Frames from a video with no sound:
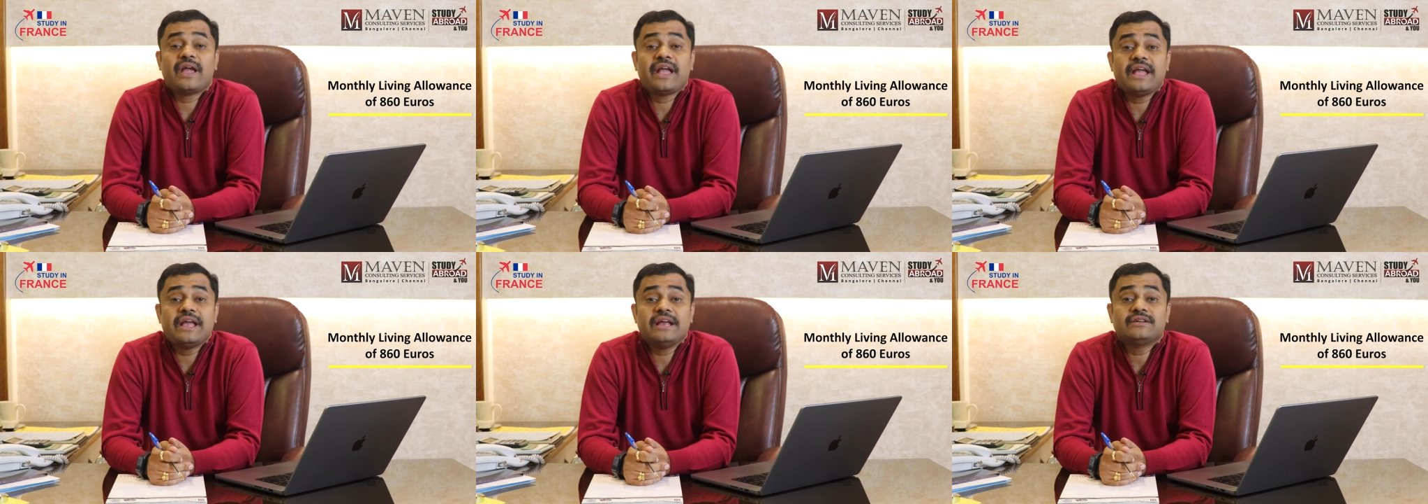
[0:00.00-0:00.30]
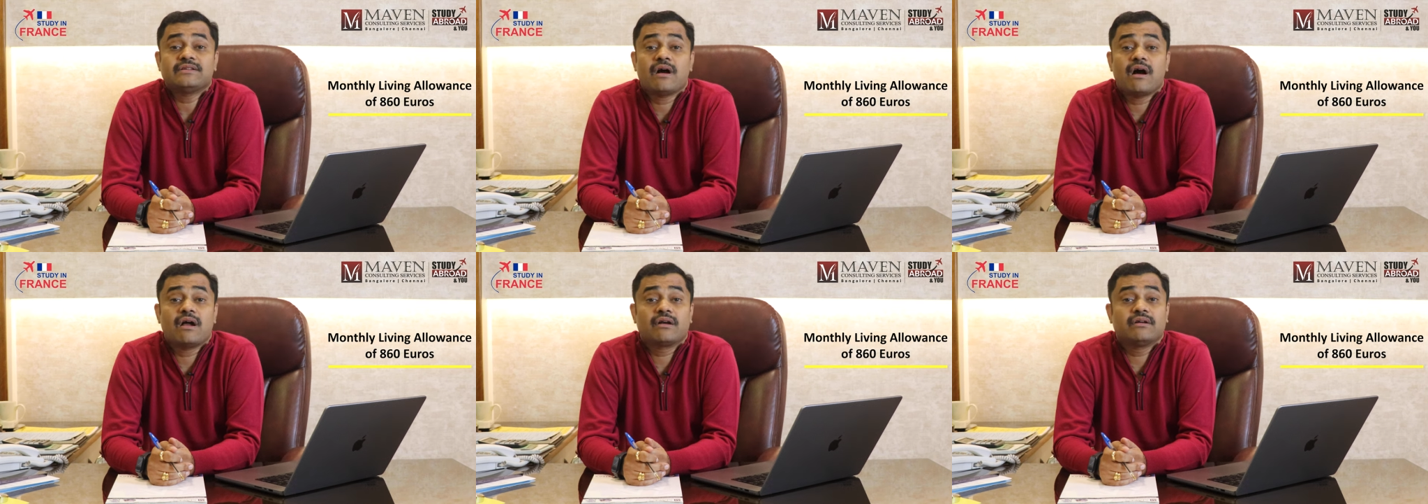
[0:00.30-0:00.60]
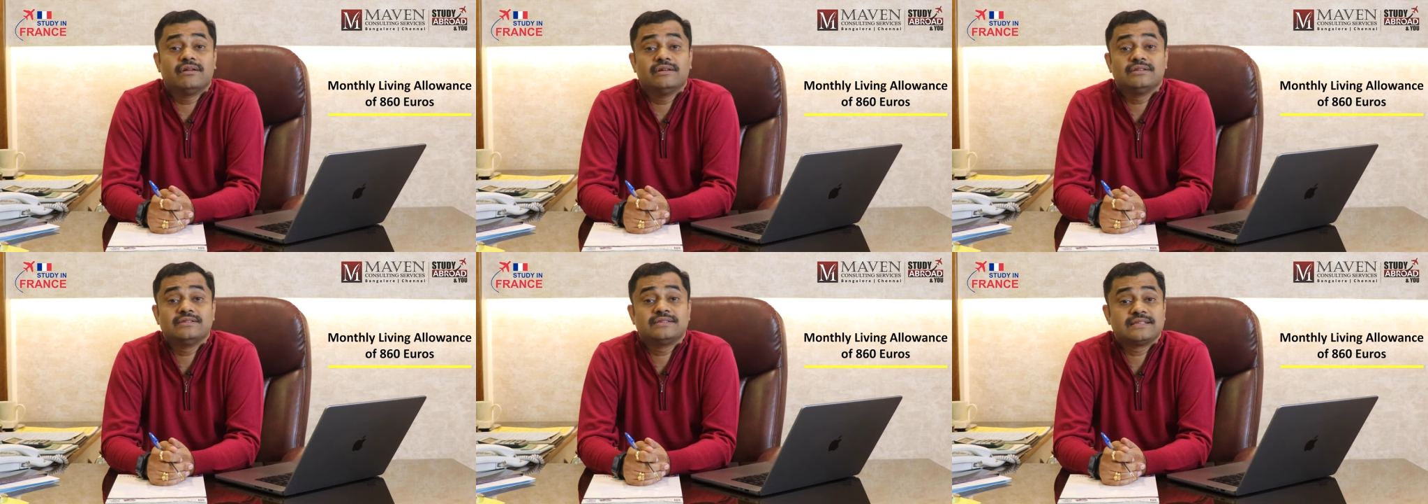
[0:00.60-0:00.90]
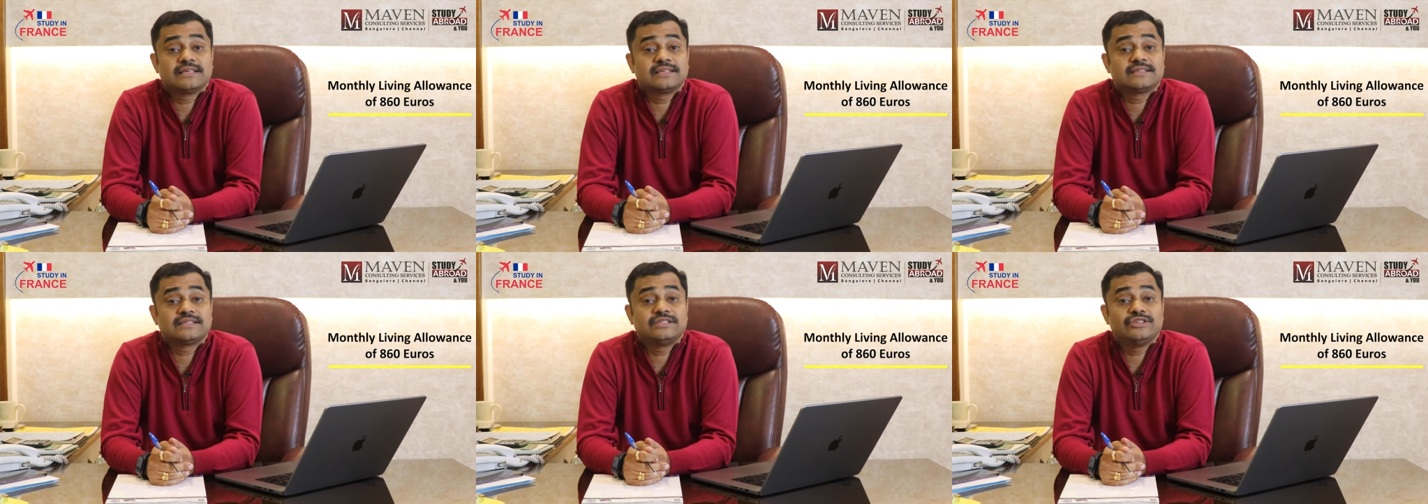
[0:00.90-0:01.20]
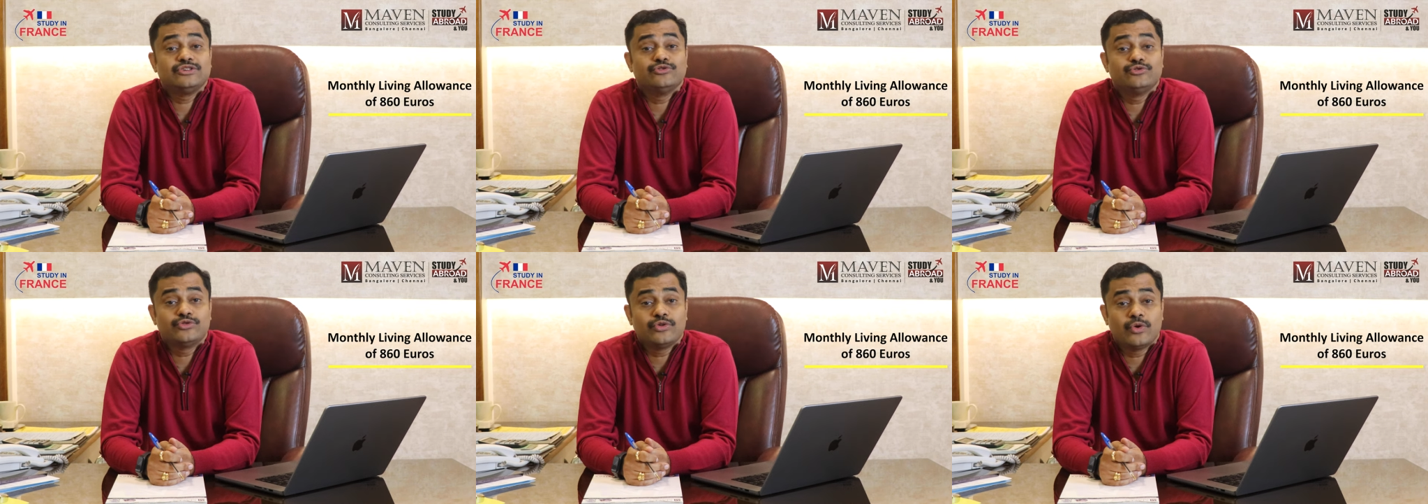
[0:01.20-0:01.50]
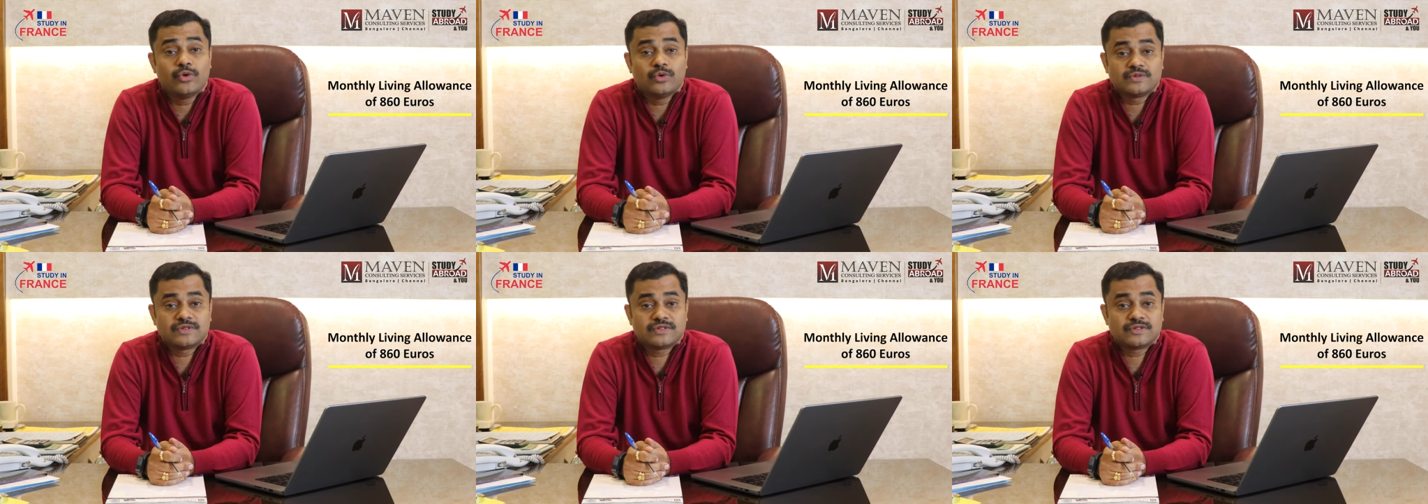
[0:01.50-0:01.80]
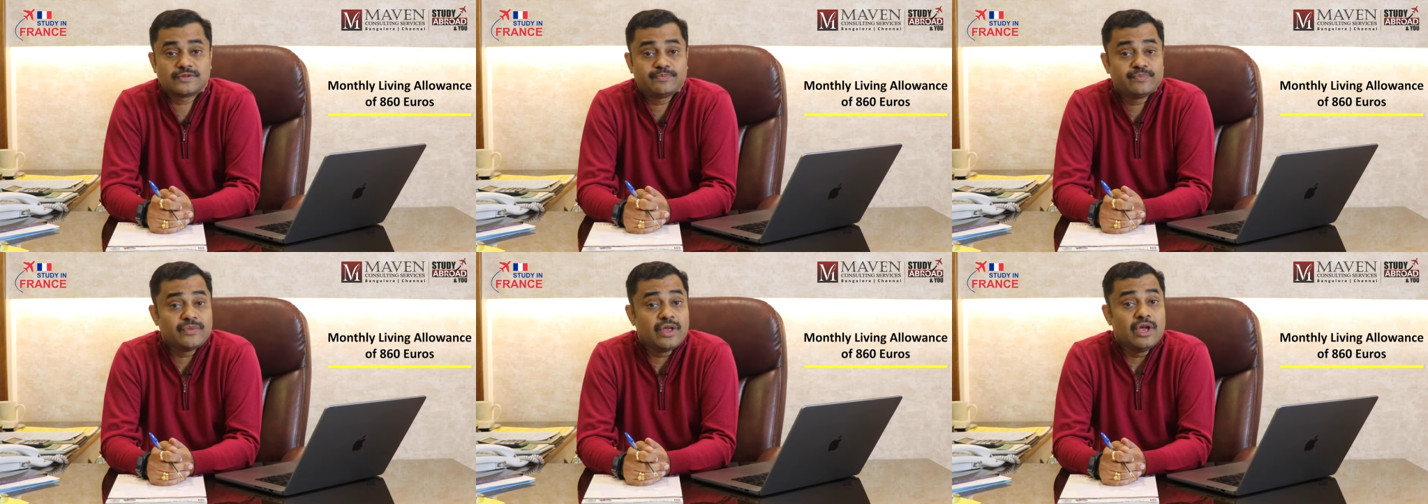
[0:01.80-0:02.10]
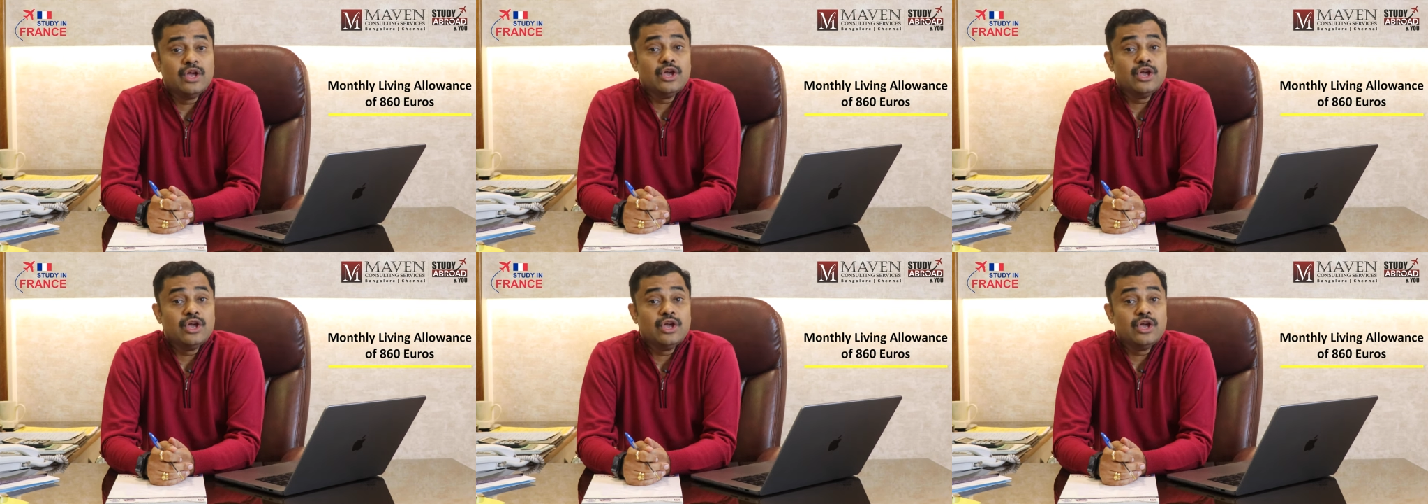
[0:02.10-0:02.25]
860 euros.